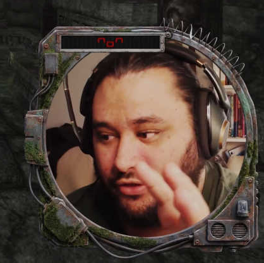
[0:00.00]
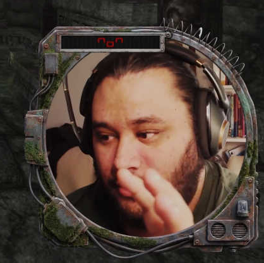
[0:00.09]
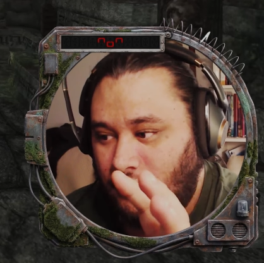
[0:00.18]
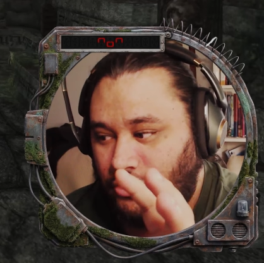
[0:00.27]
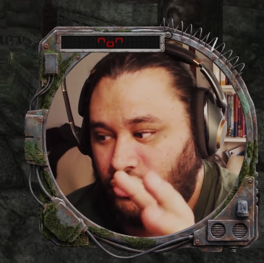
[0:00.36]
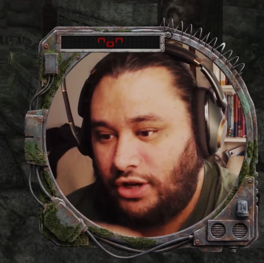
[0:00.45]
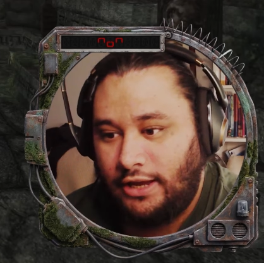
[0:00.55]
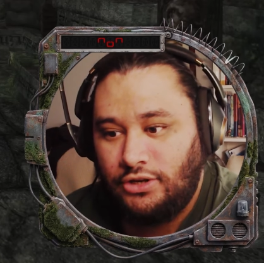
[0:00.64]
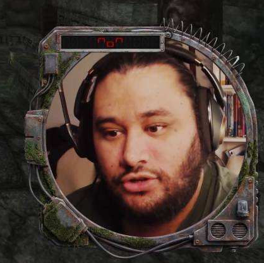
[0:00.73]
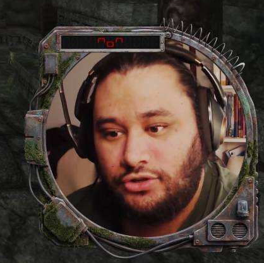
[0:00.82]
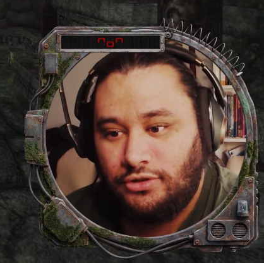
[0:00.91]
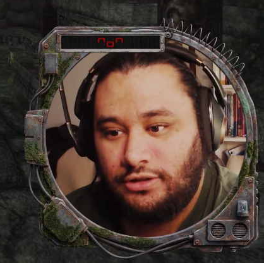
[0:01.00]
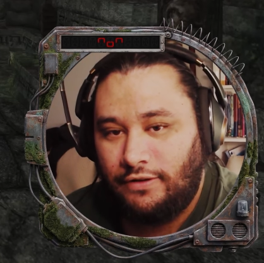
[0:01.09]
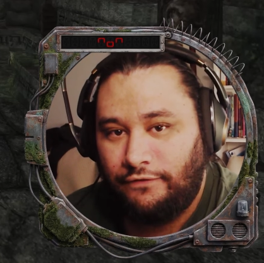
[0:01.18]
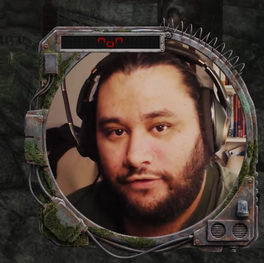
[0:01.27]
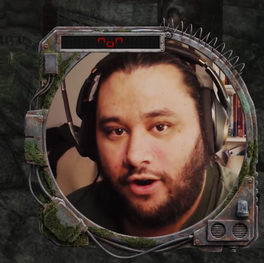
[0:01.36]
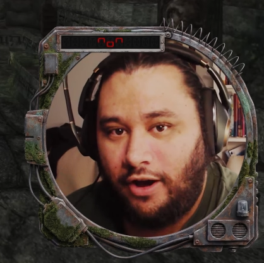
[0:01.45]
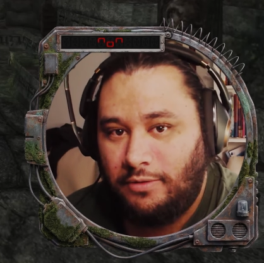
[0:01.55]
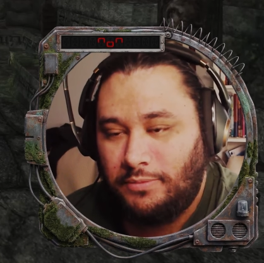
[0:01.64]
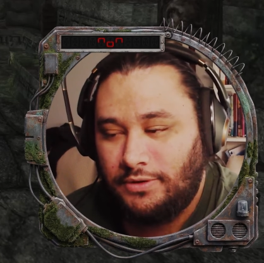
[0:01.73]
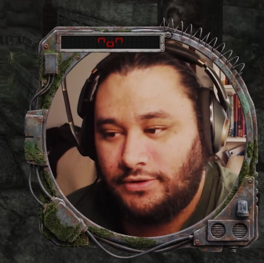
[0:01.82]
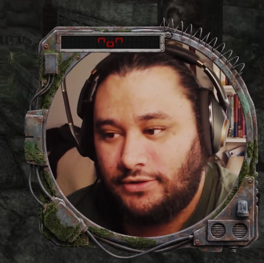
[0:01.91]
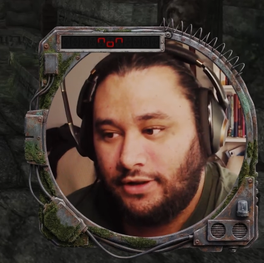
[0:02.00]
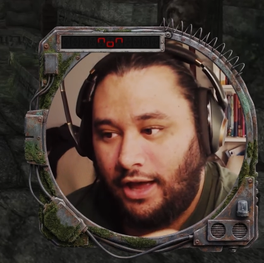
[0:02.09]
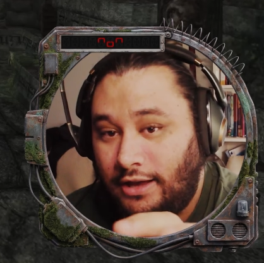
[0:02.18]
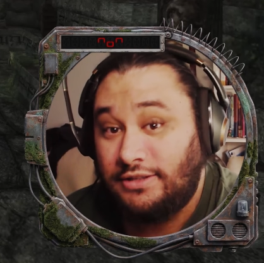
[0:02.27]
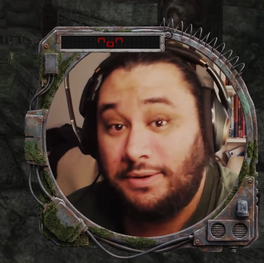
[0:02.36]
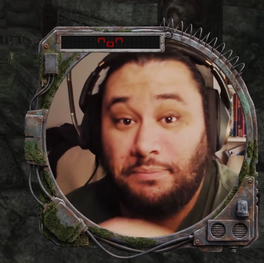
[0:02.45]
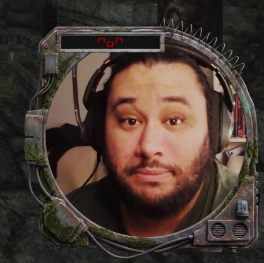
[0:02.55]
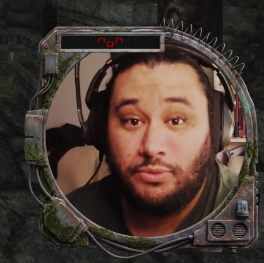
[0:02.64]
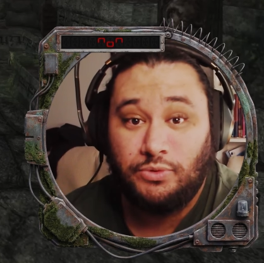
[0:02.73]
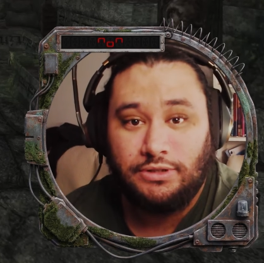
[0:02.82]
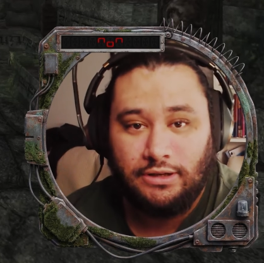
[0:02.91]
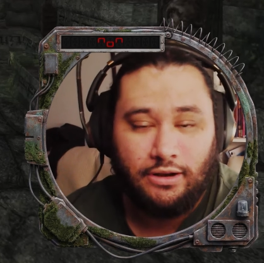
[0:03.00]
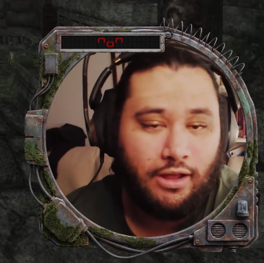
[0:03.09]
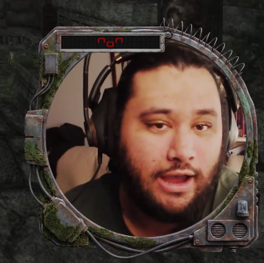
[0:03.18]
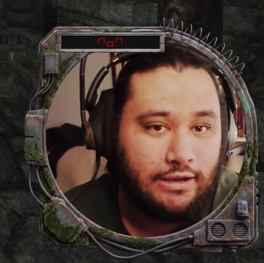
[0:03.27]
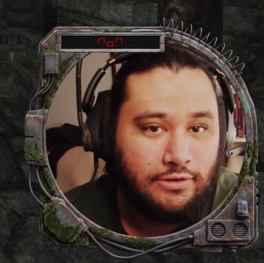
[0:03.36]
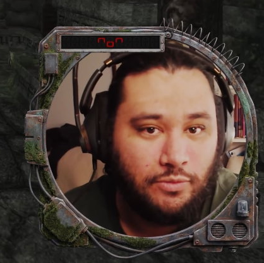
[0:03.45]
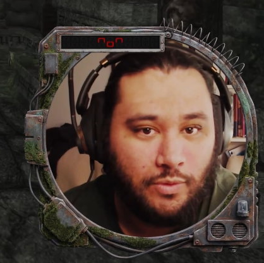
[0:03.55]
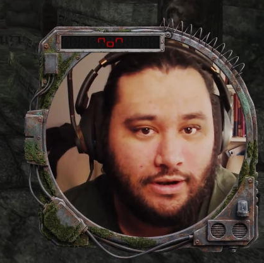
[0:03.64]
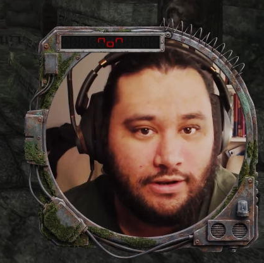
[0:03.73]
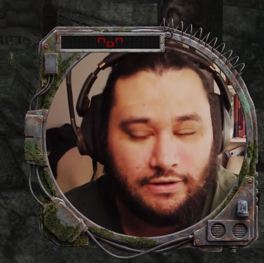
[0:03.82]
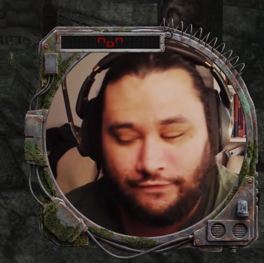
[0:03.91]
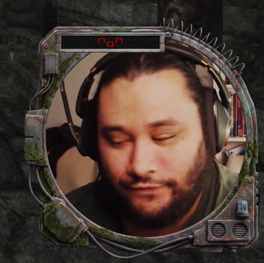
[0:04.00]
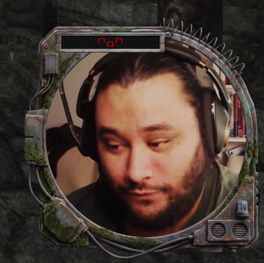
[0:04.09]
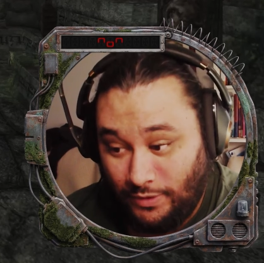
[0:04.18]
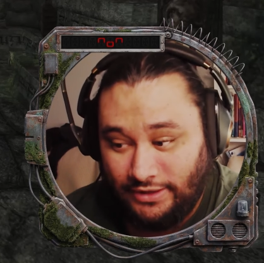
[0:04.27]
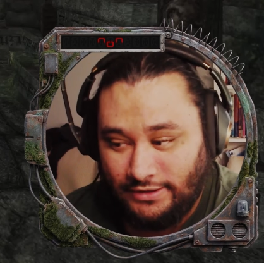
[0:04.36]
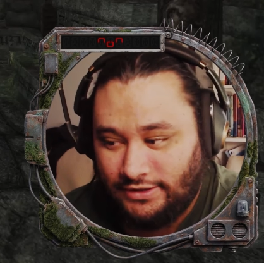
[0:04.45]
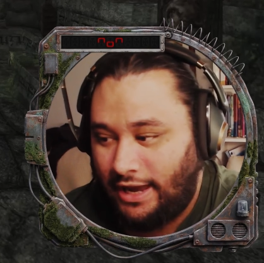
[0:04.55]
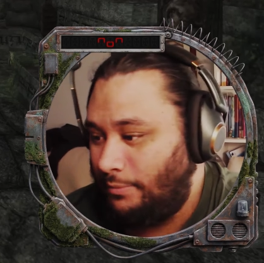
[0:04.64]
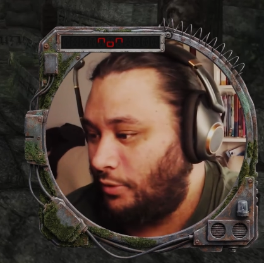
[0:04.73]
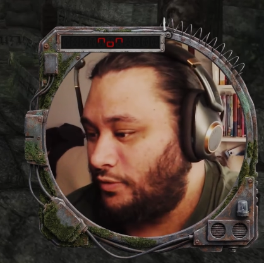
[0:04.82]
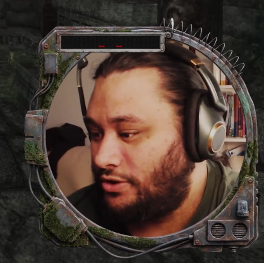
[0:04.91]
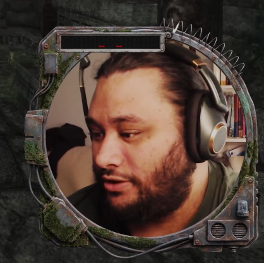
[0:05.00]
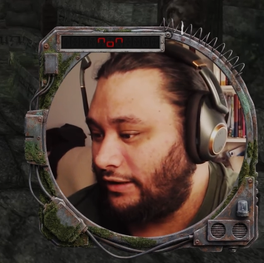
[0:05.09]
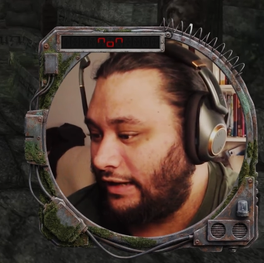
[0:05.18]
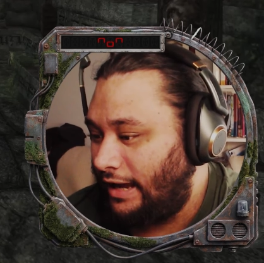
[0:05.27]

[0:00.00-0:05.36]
the change to the environment, some people didn't like when this game originally